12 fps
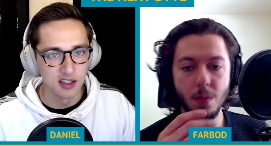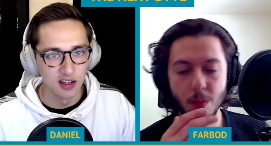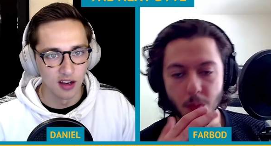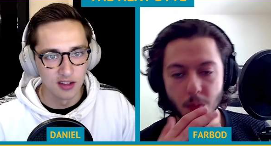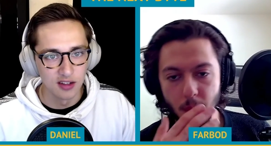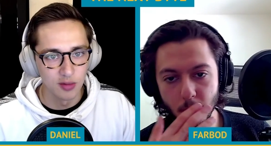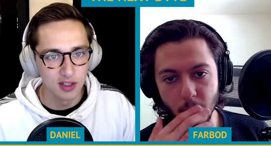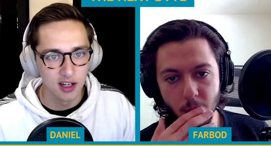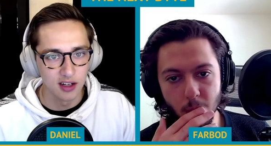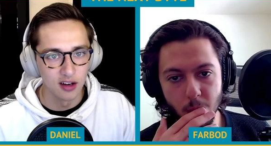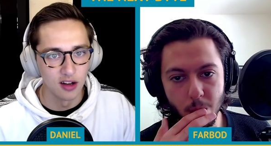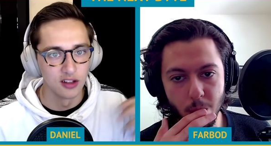Speaker 1: in consumer
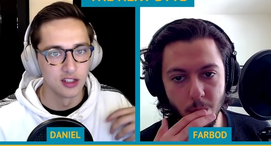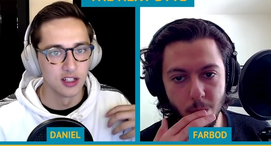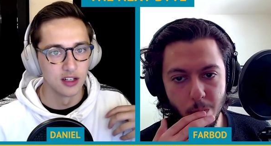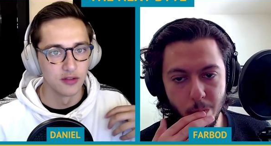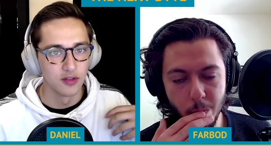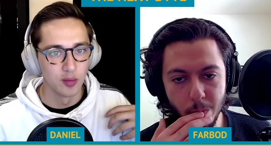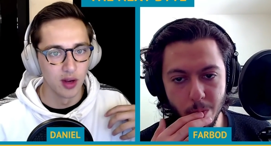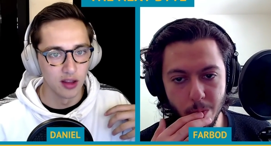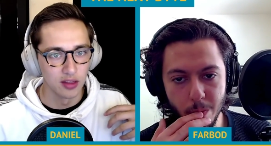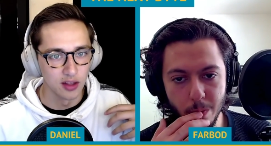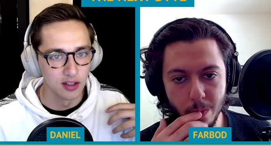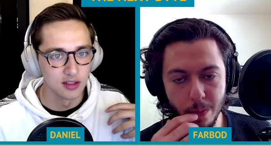technology for
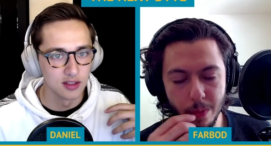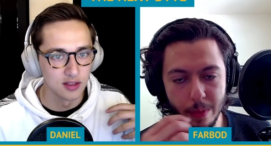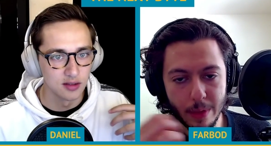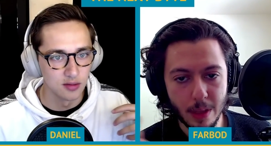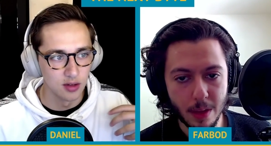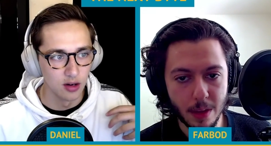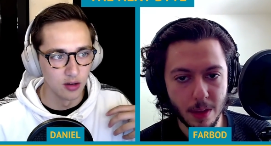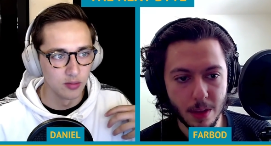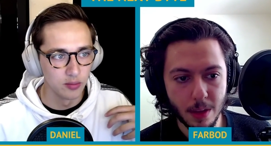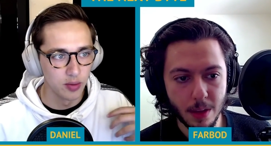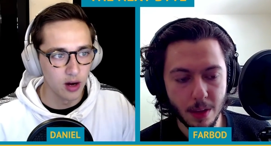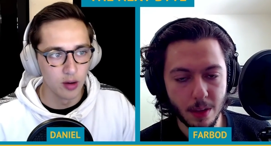making things you know
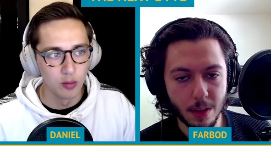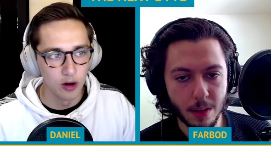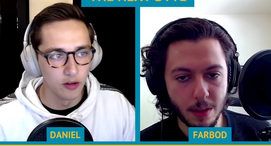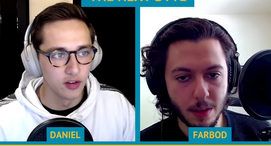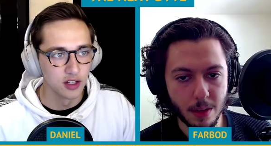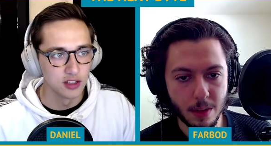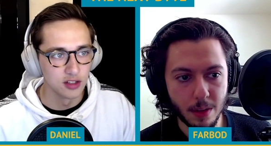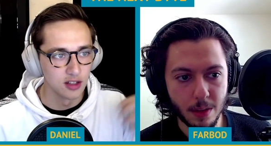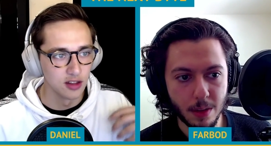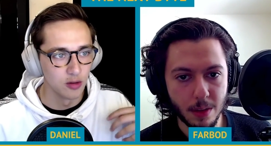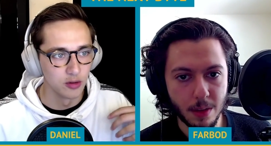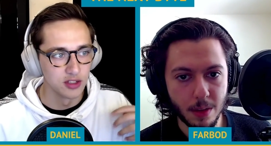better and more
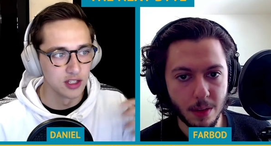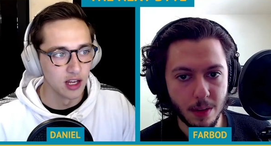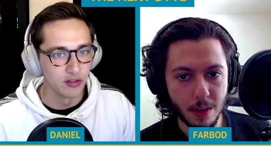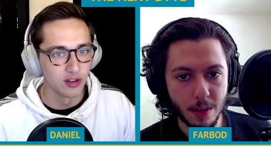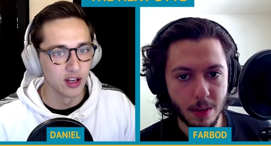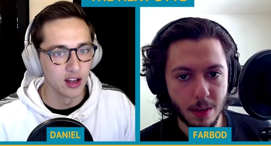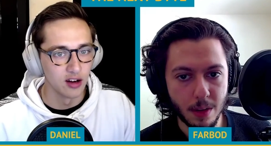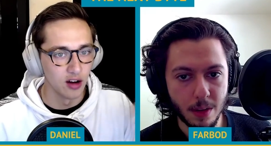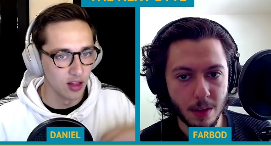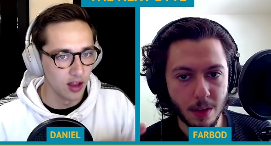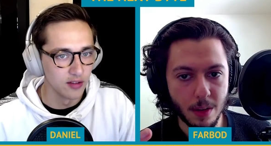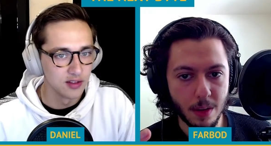efficiently that we'll see every day in
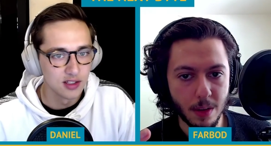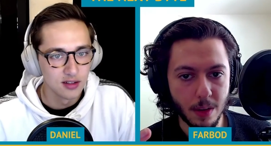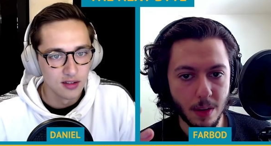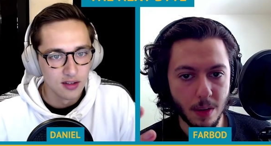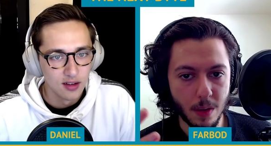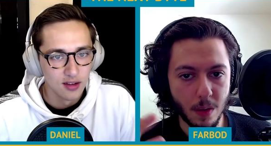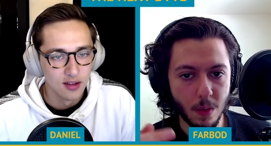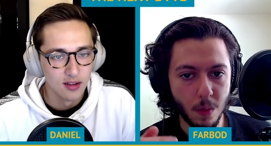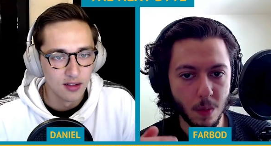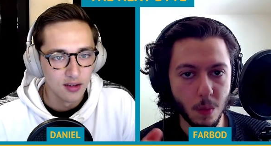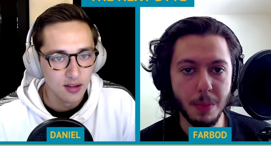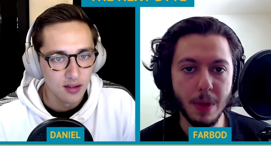our lives.
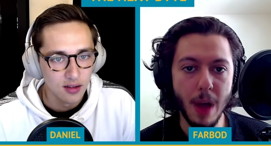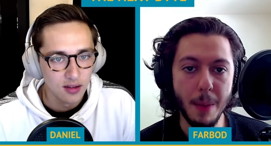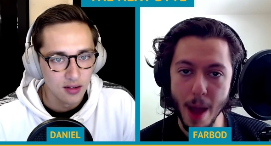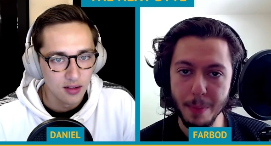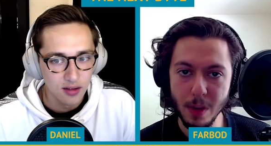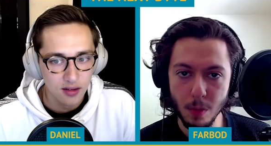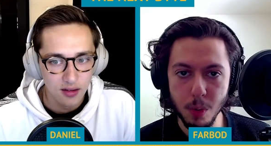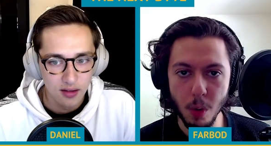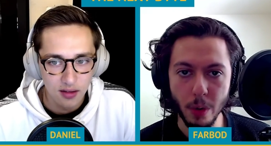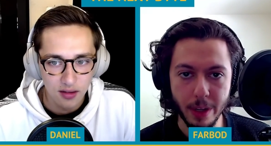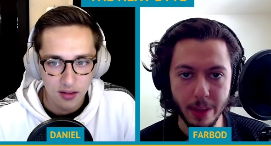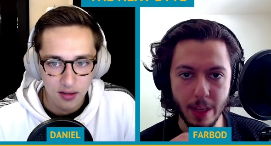
Speaker 2: Well, I'm, I'm happy you
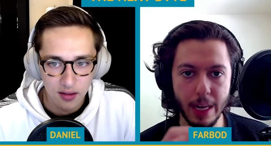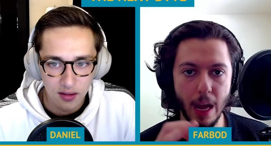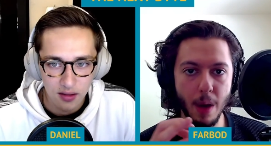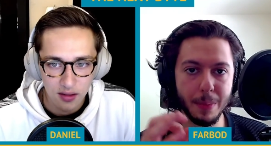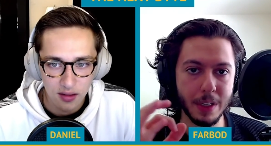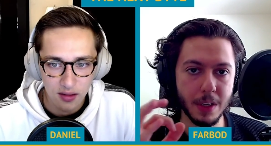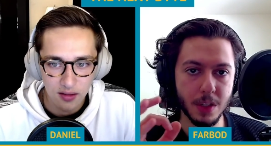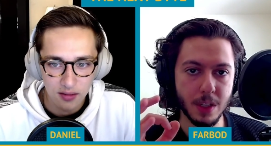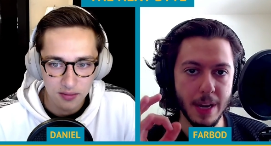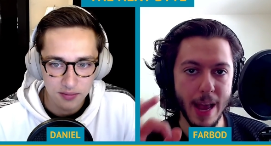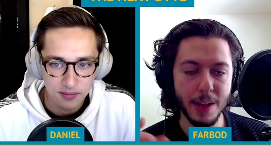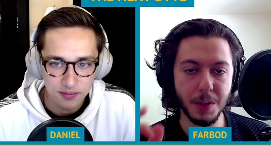pointed that out because
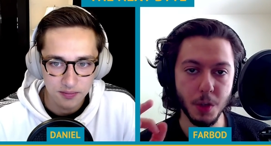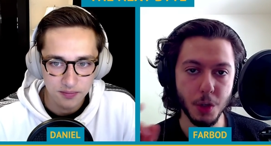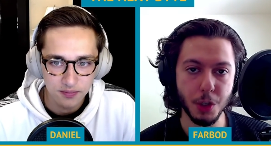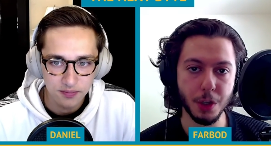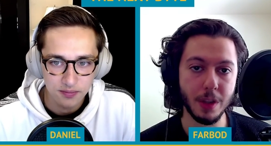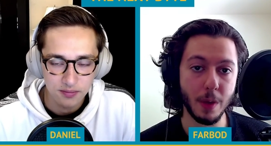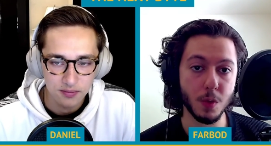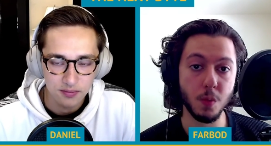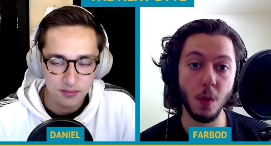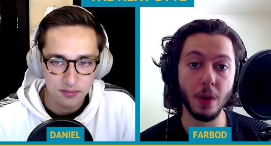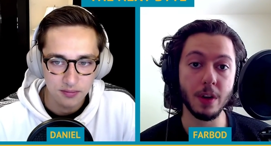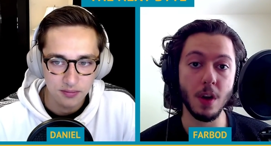the NASA engineer that
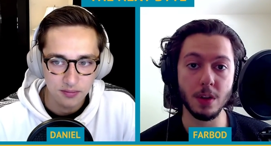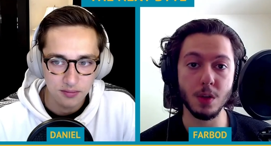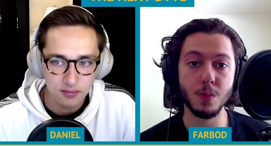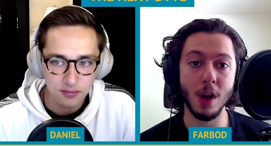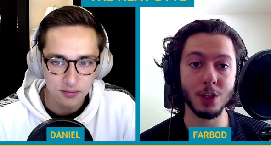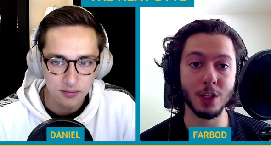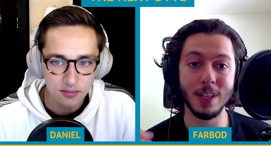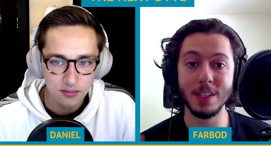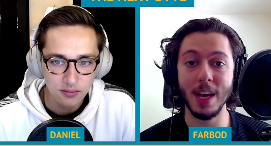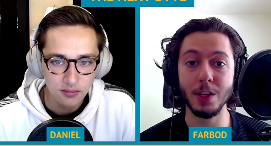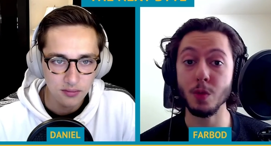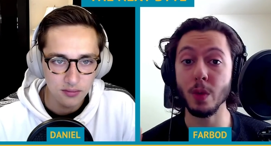was working on this project,
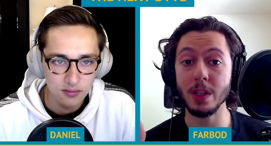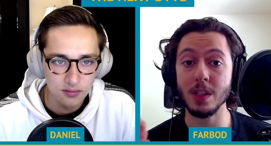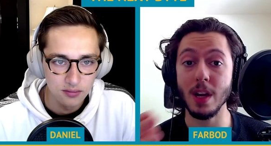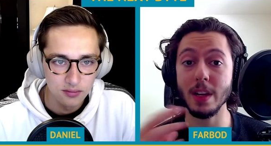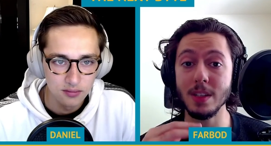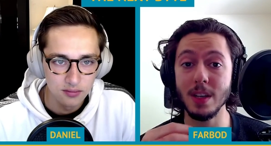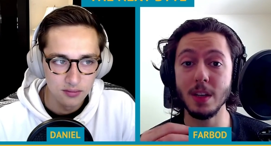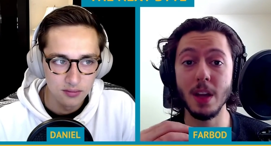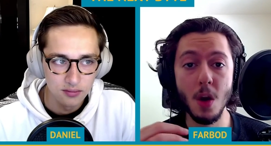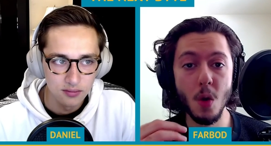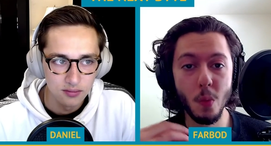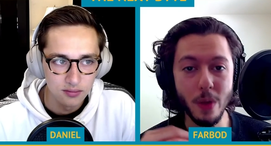that's actually what he said. He
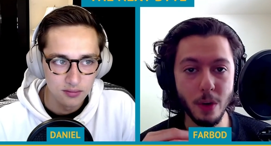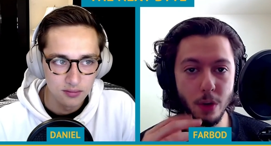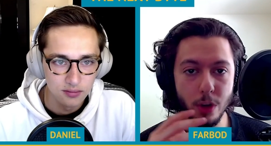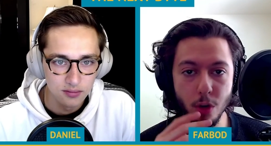said, We don't